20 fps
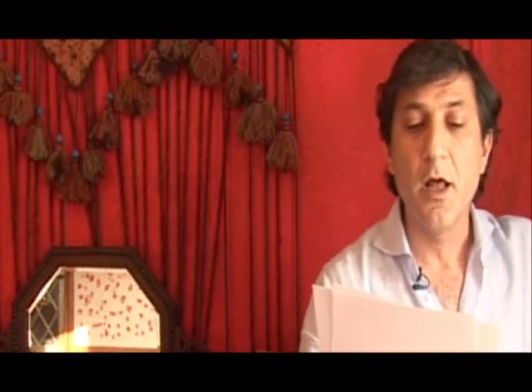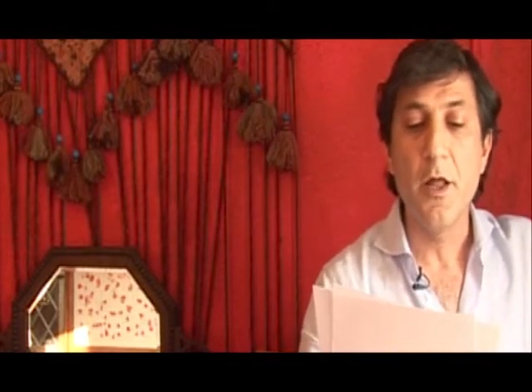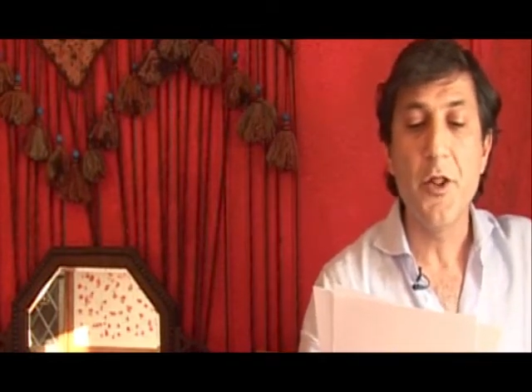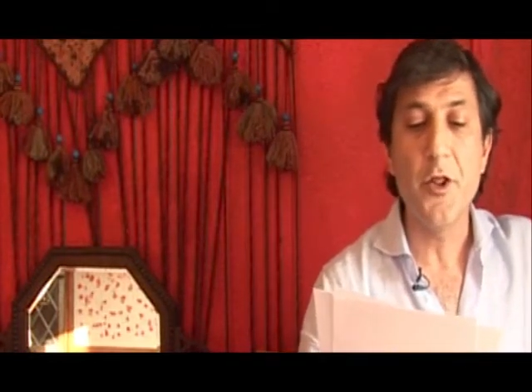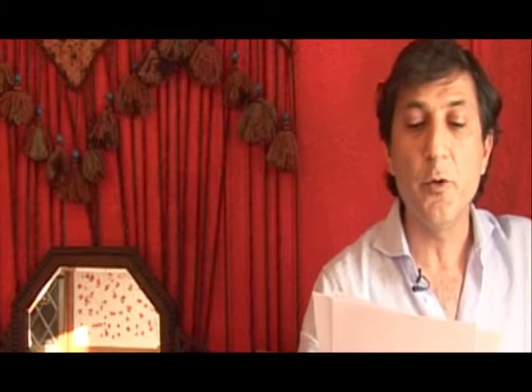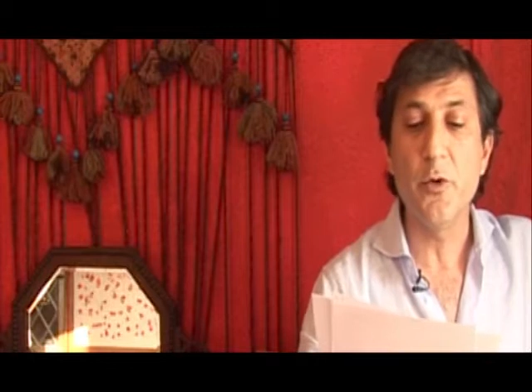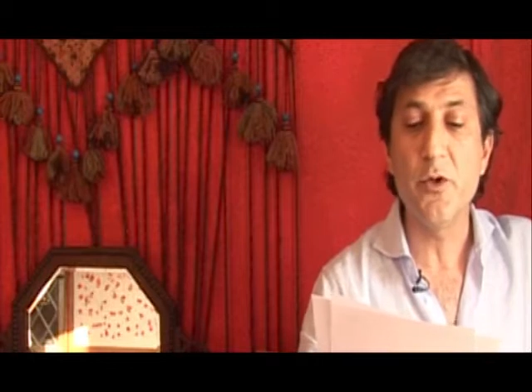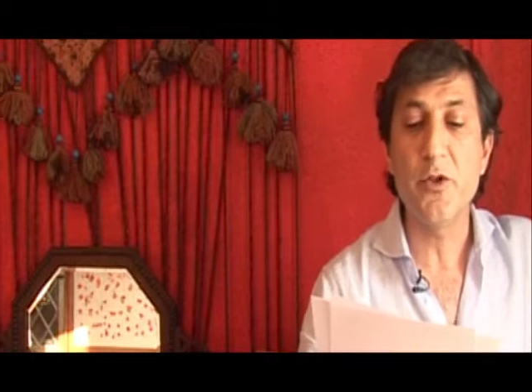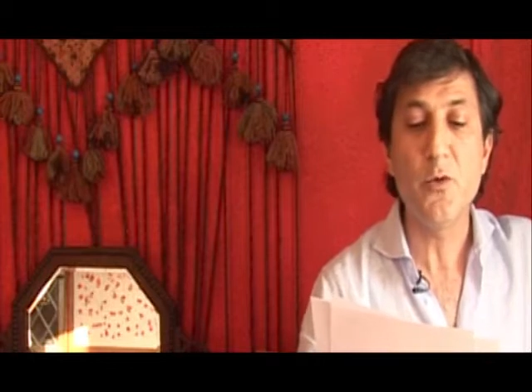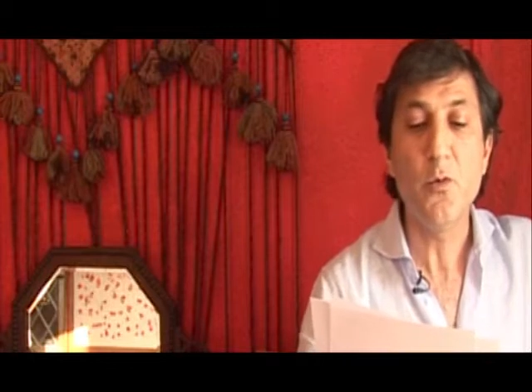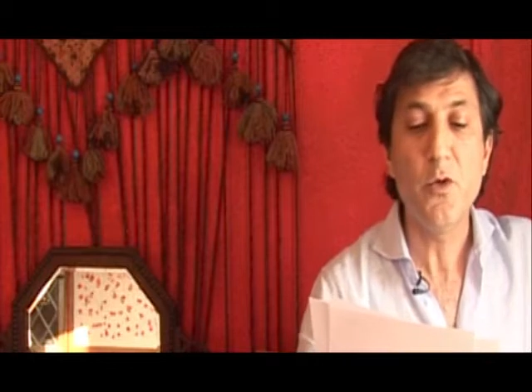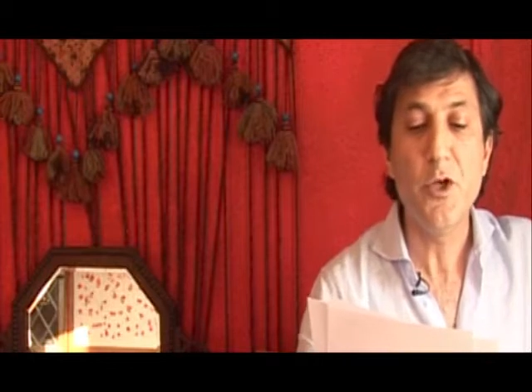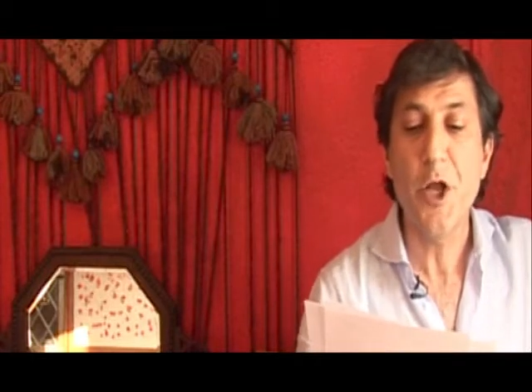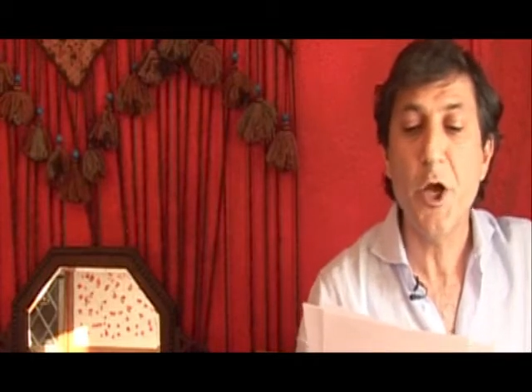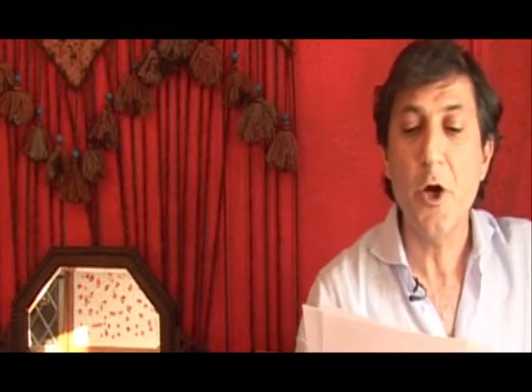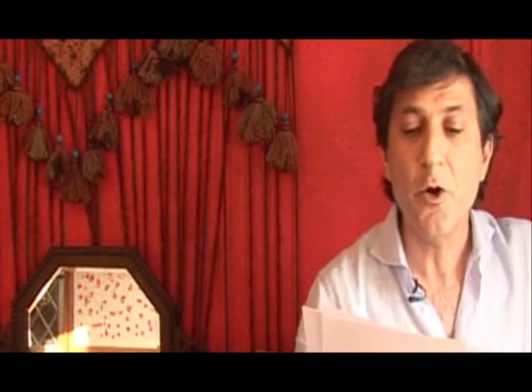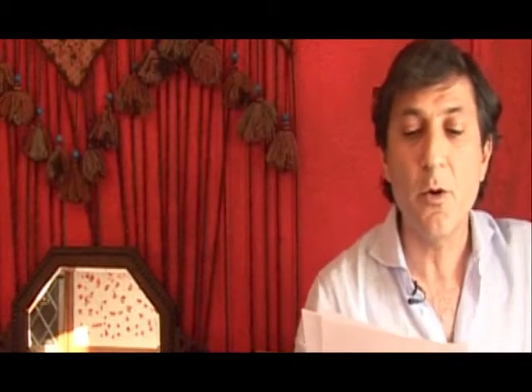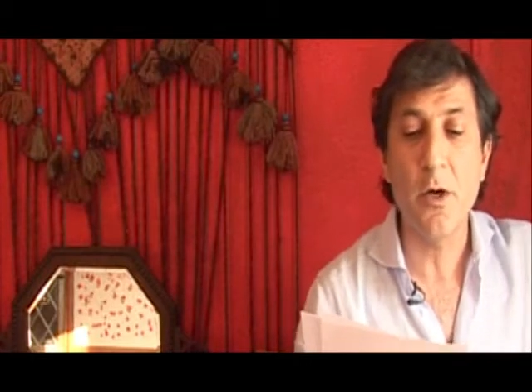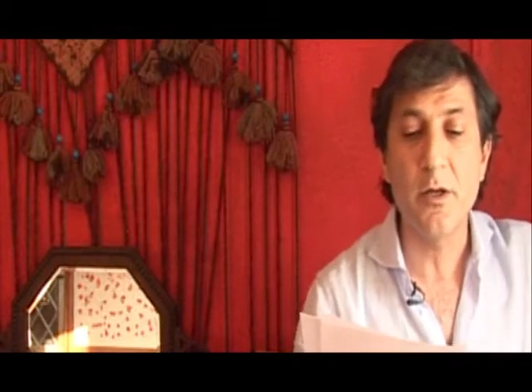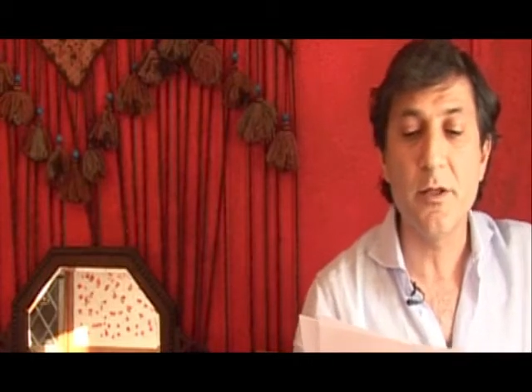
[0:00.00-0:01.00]
There was
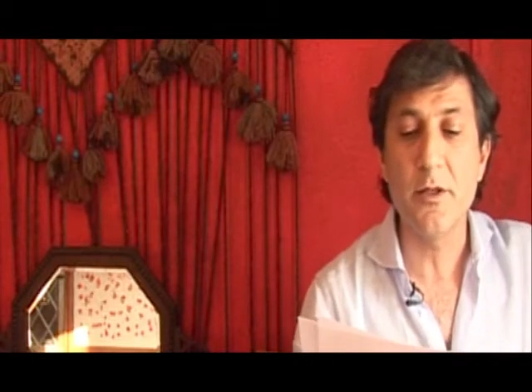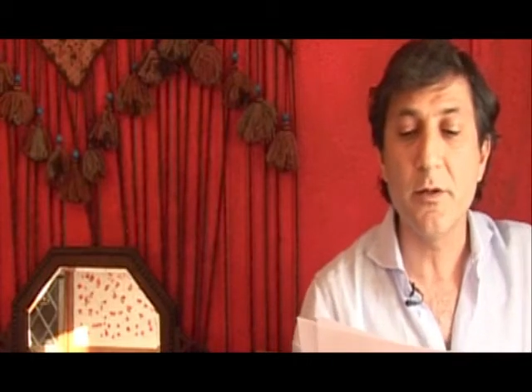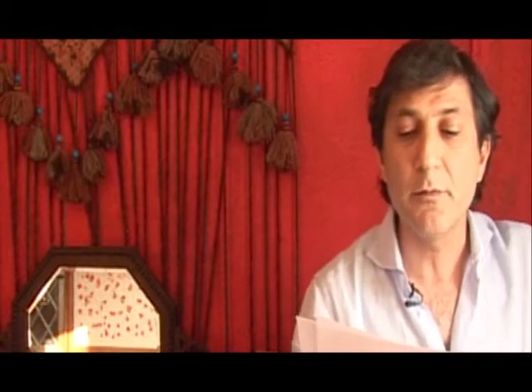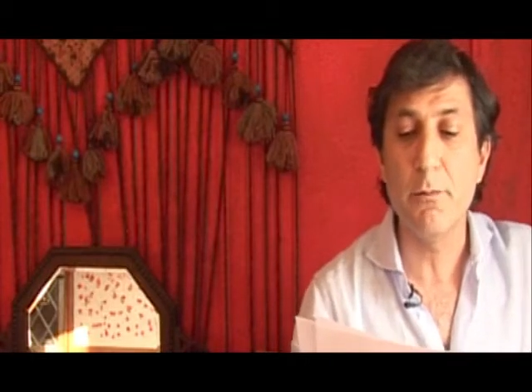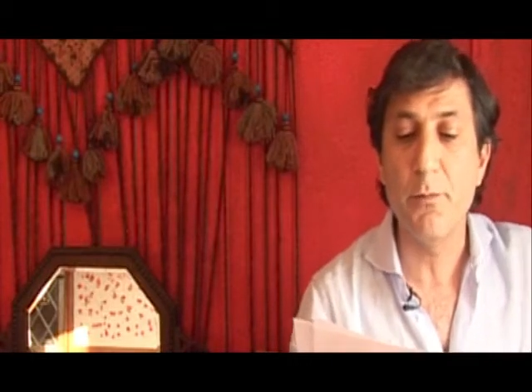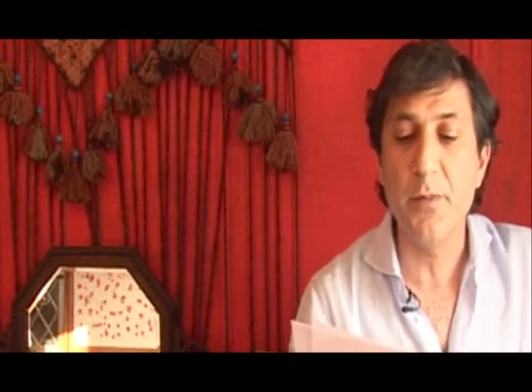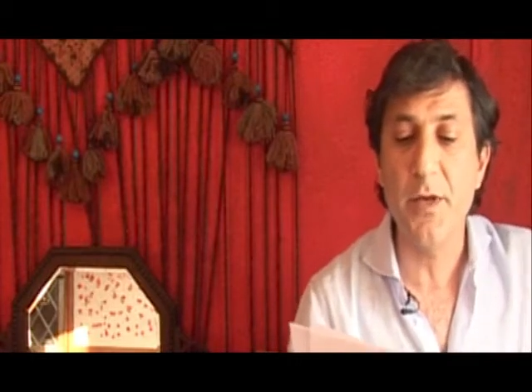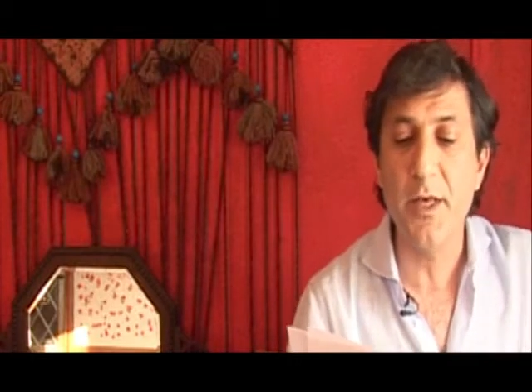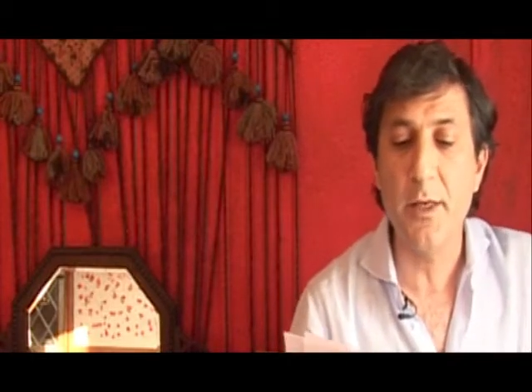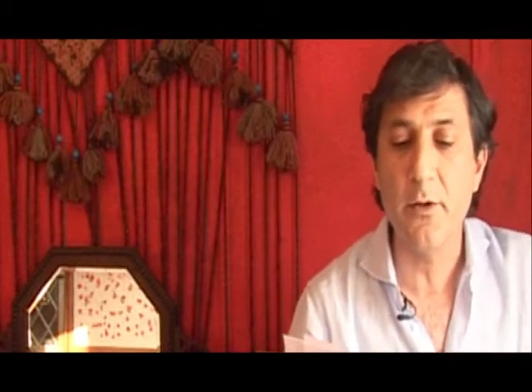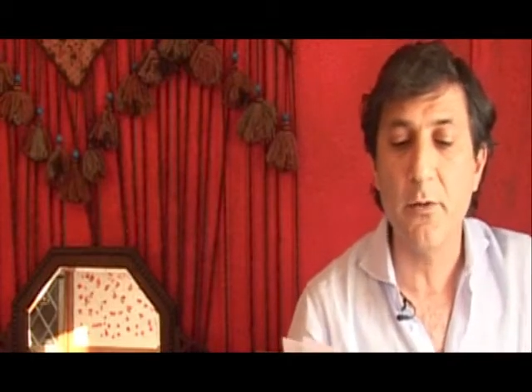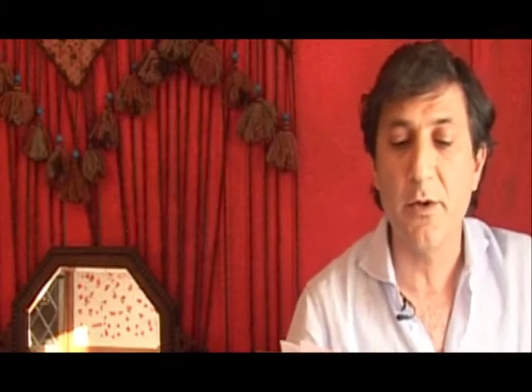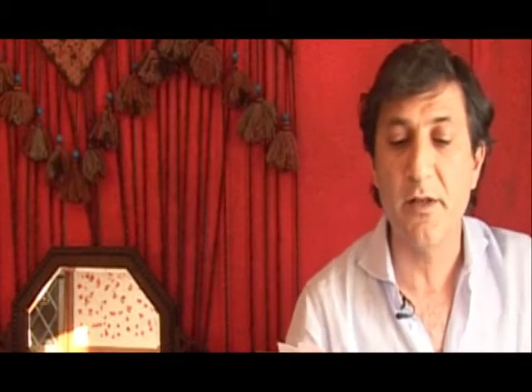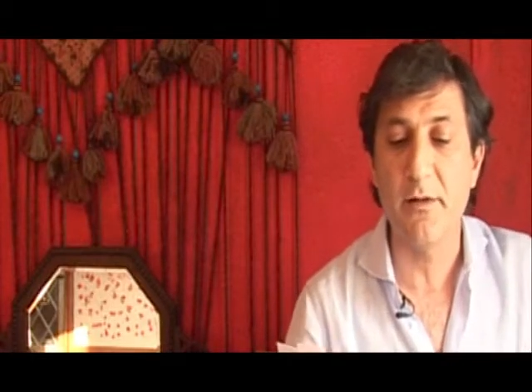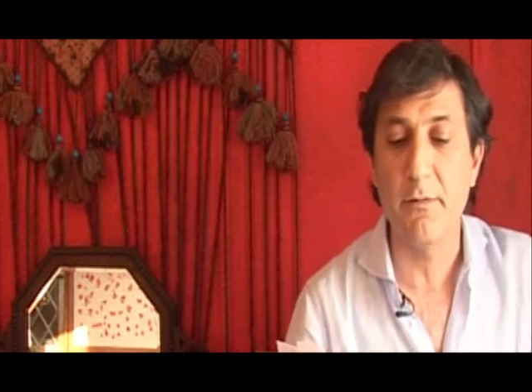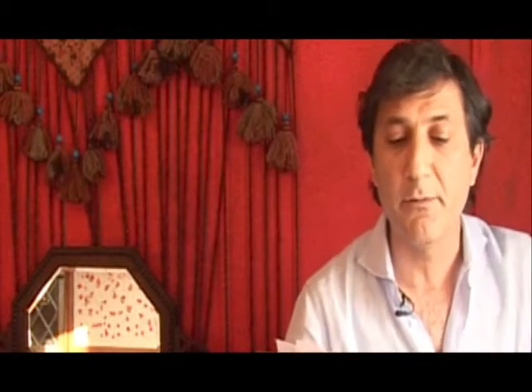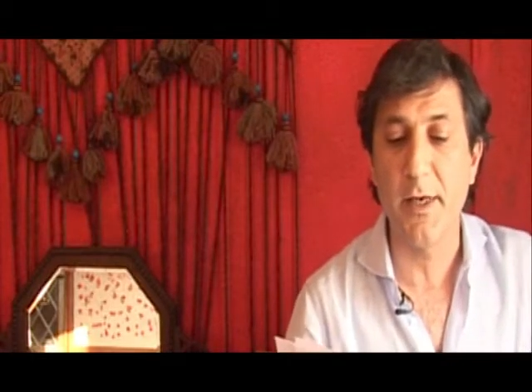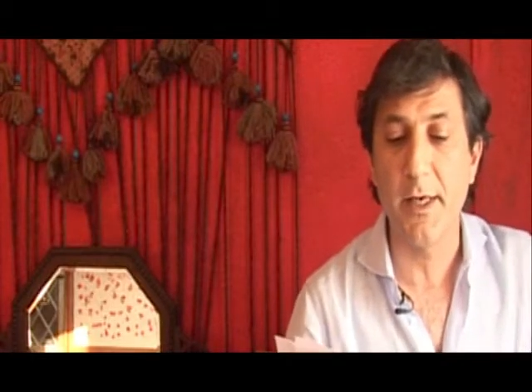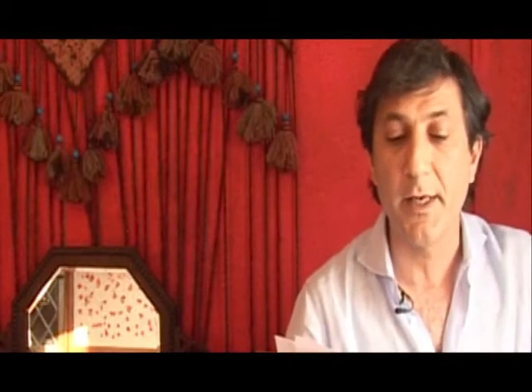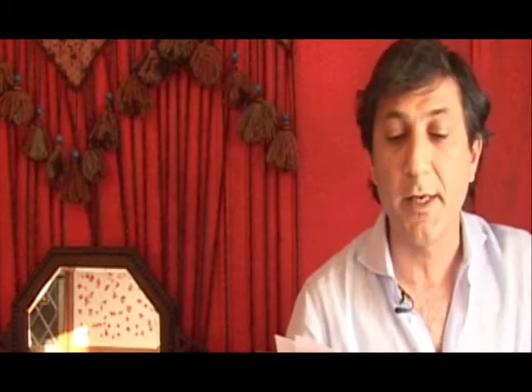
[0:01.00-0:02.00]
no one to be
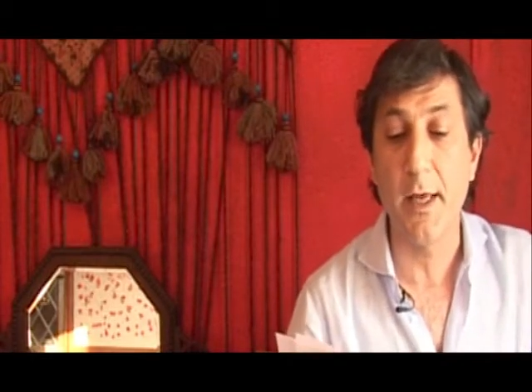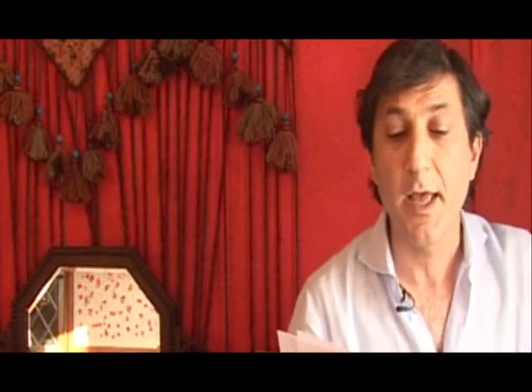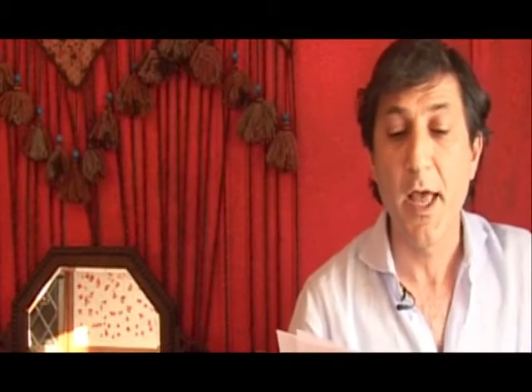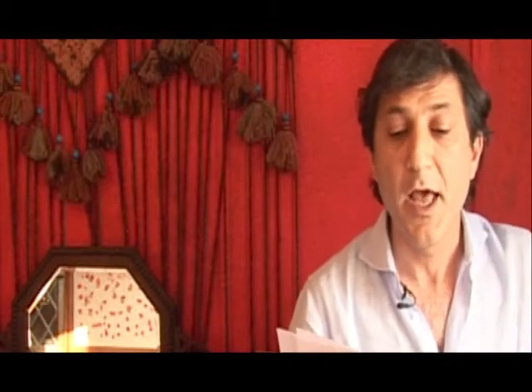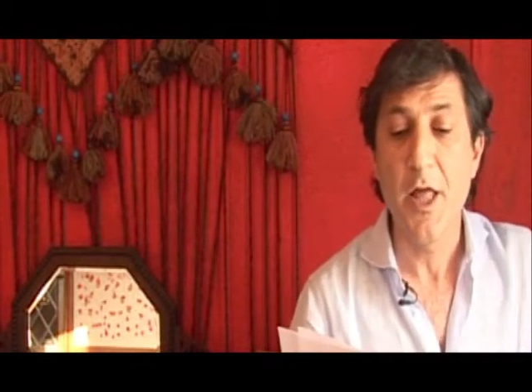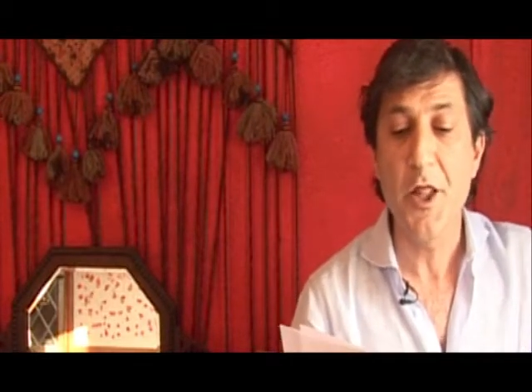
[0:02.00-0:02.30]
with me.